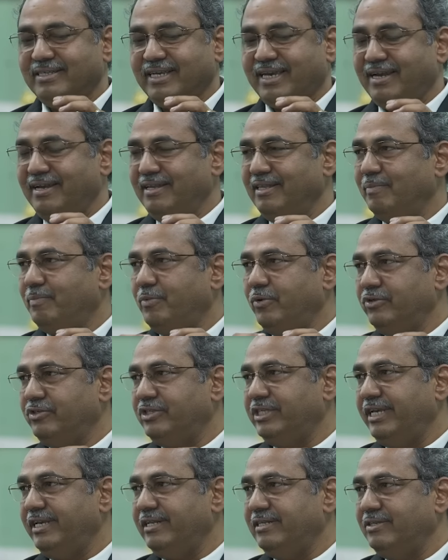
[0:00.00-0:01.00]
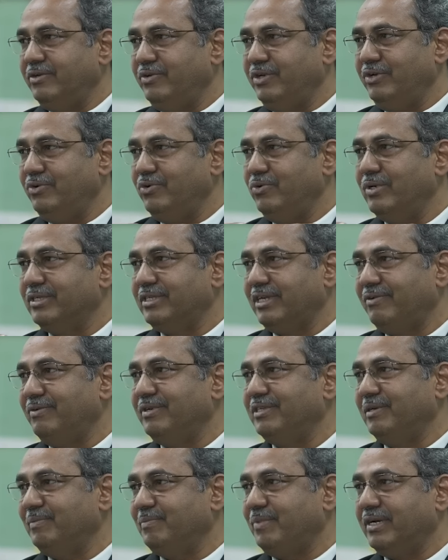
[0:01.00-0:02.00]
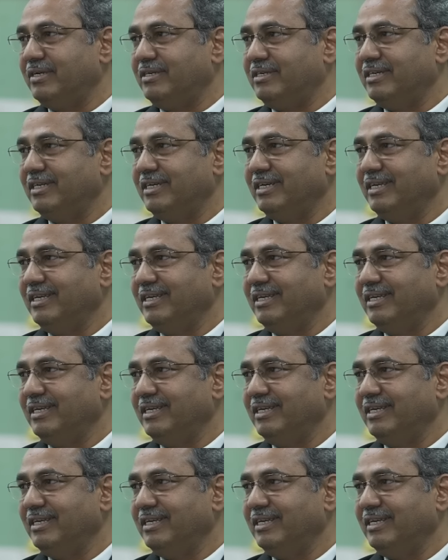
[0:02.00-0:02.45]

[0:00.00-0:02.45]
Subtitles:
Second is the post-sales, you need to do a servicing part.